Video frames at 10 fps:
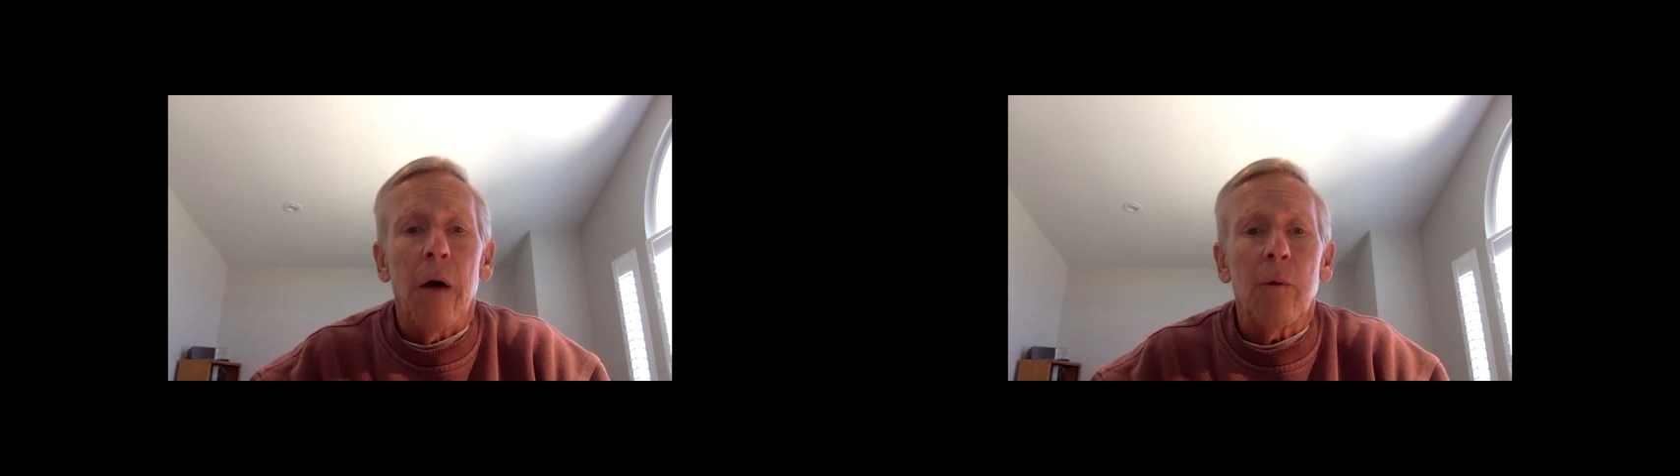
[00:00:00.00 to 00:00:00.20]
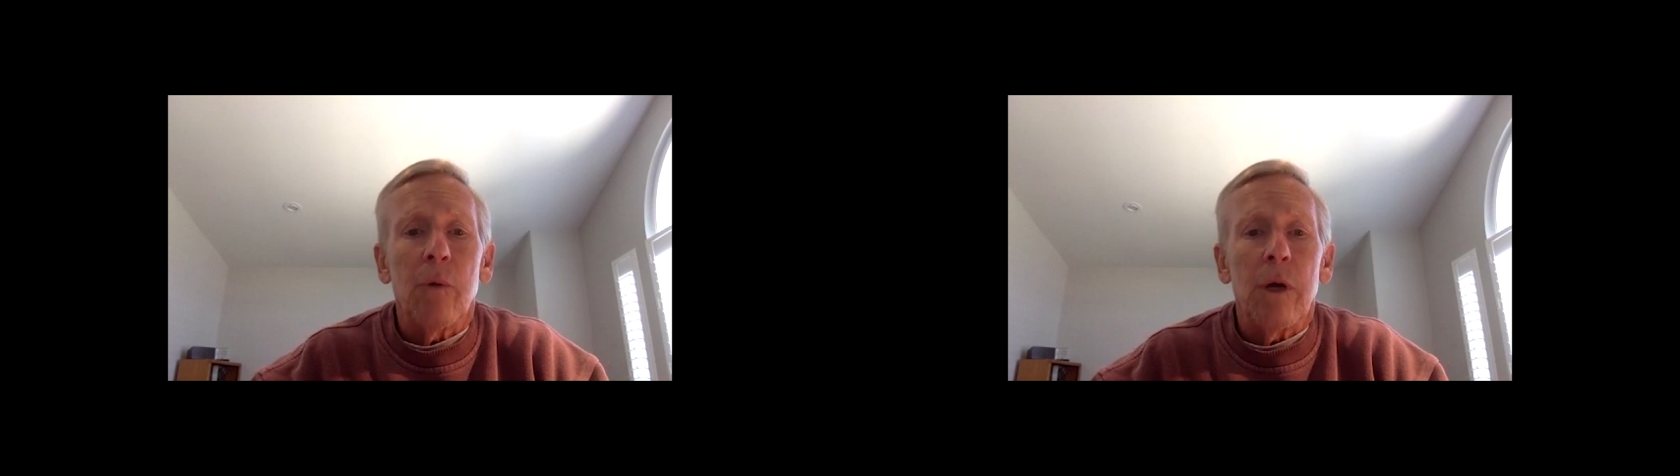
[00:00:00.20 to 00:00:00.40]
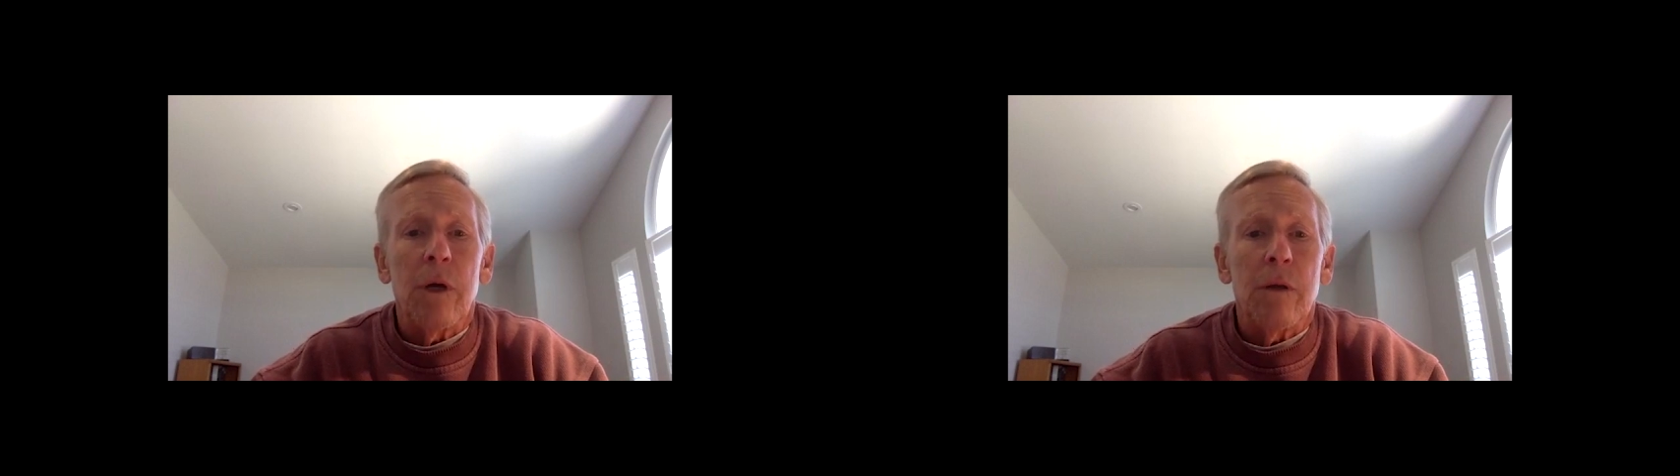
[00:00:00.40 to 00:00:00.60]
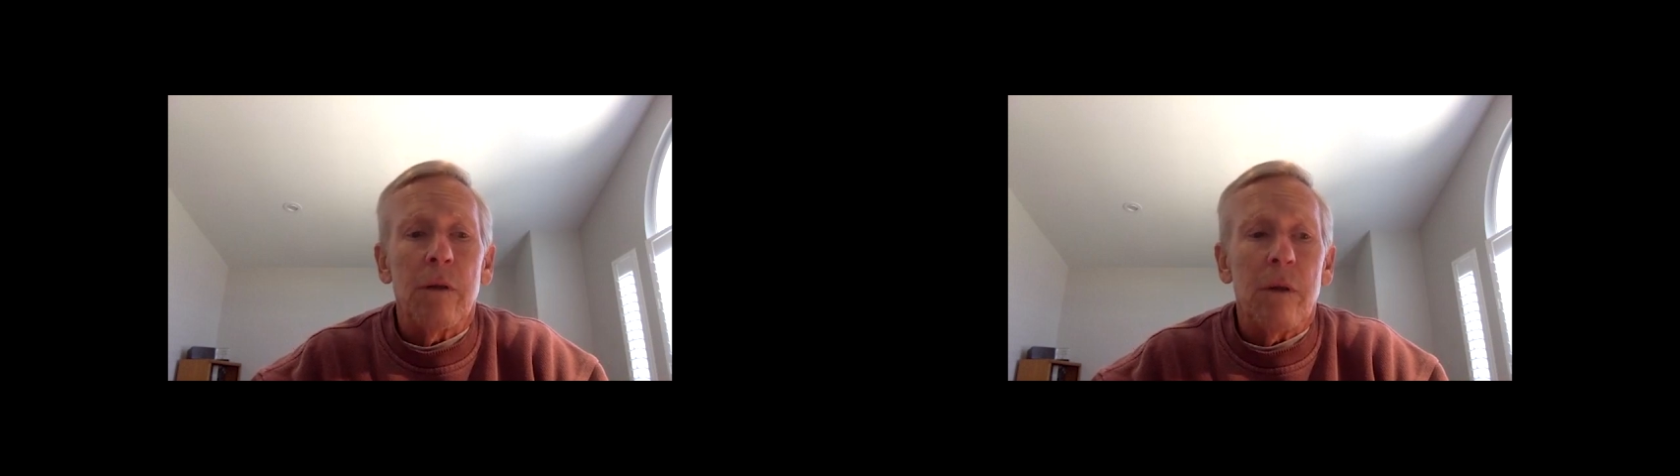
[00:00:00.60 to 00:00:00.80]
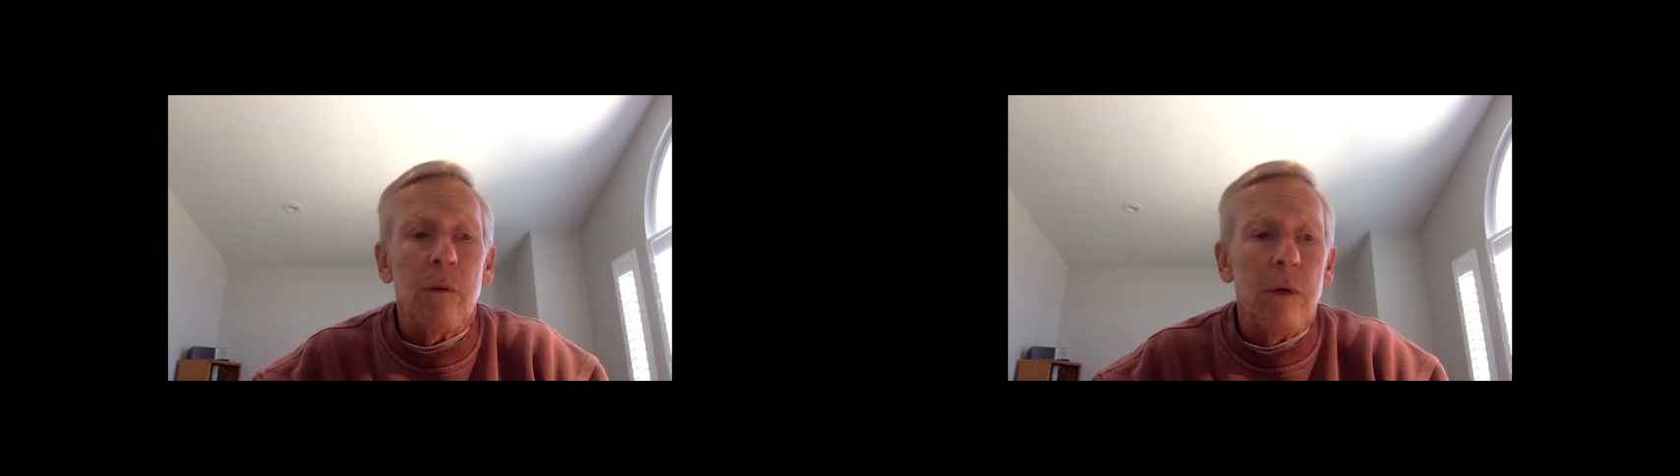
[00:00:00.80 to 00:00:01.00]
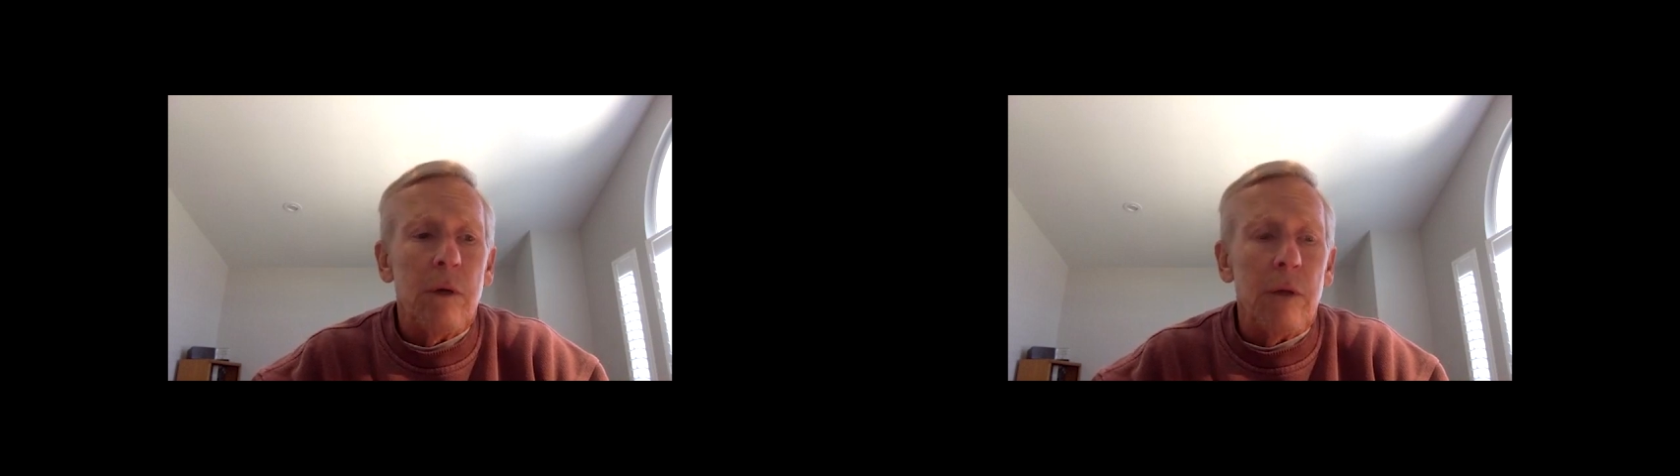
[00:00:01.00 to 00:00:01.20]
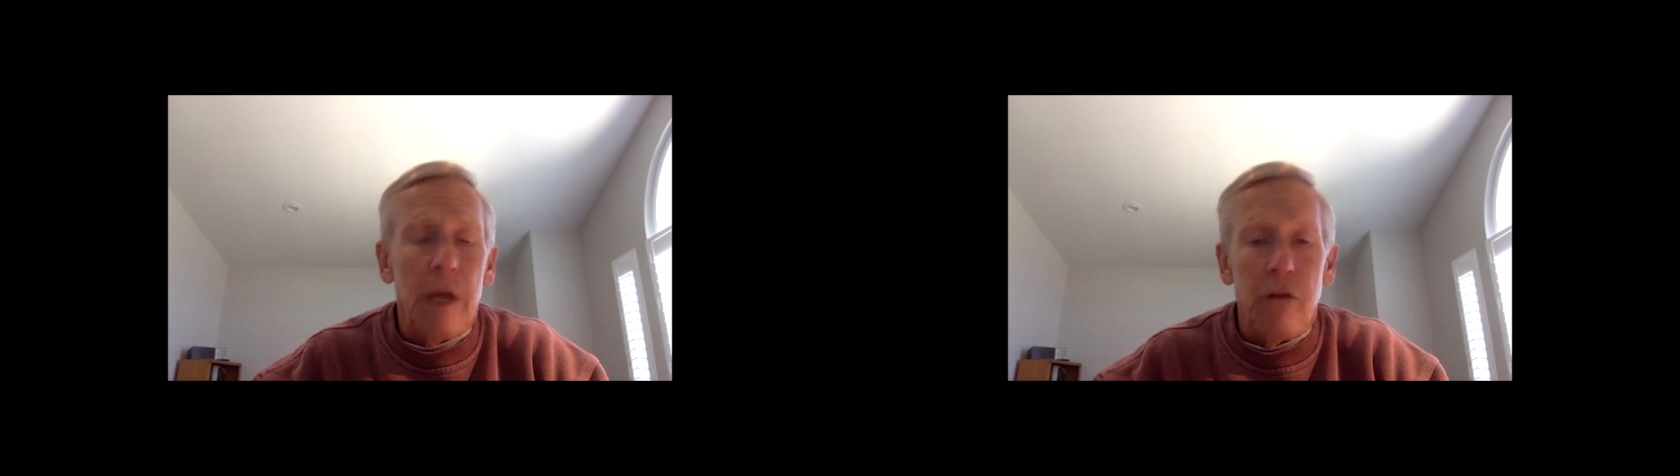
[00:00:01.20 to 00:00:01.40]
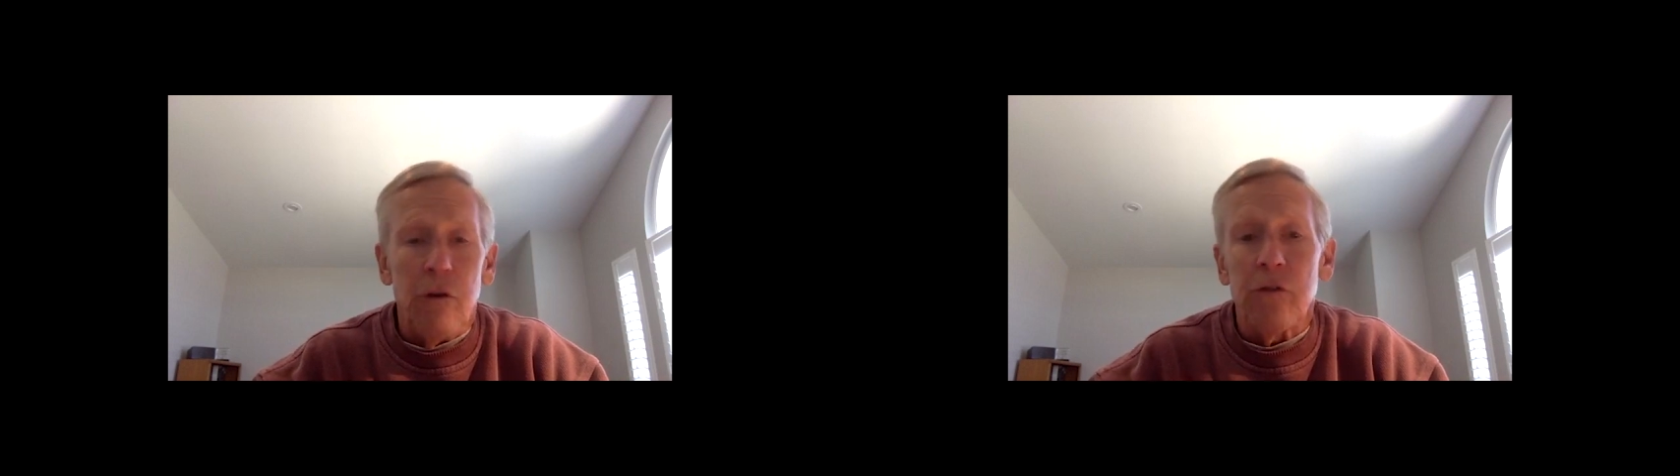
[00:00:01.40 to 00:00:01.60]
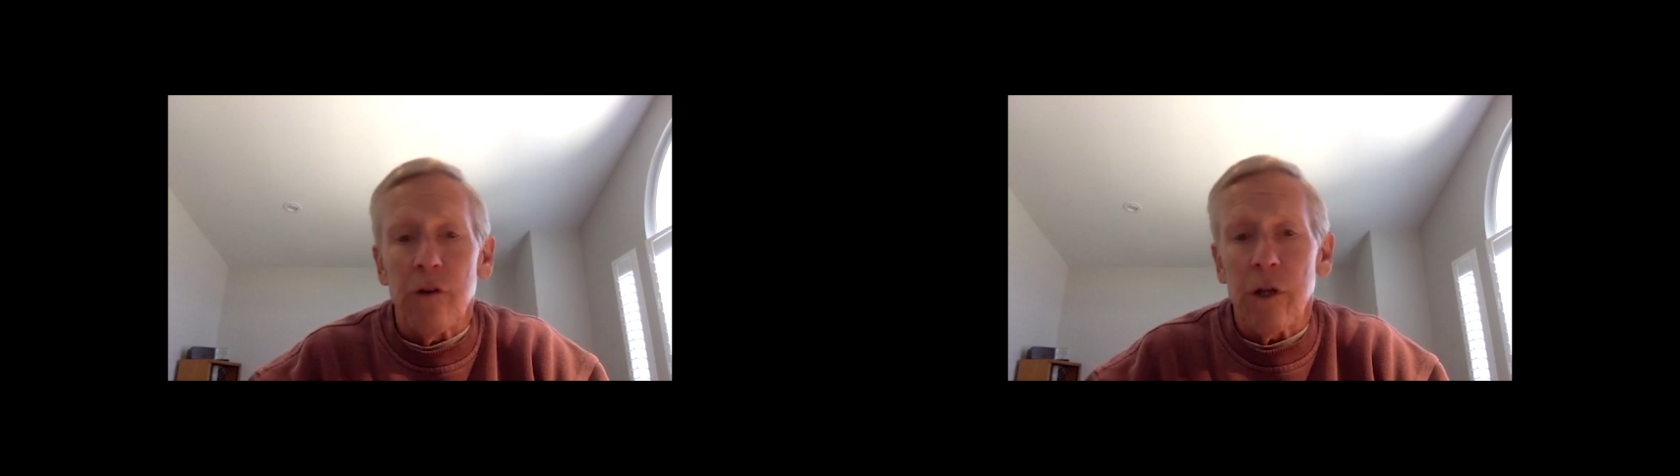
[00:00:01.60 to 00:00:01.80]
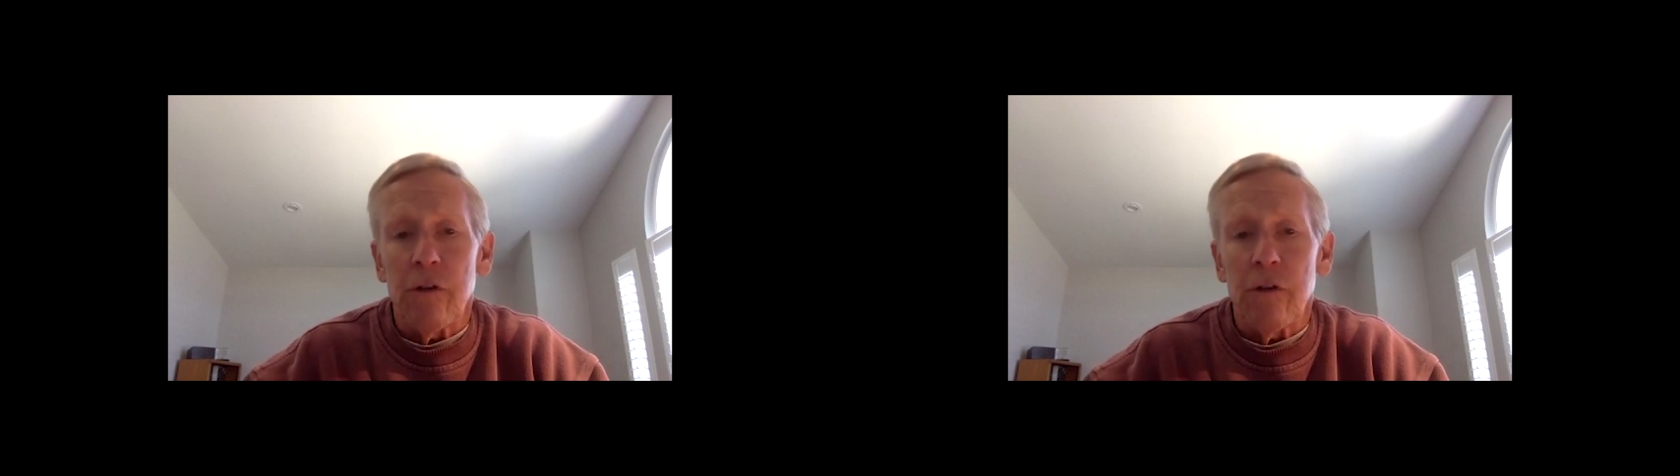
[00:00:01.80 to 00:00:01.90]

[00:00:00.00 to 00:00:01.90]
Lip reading: with end user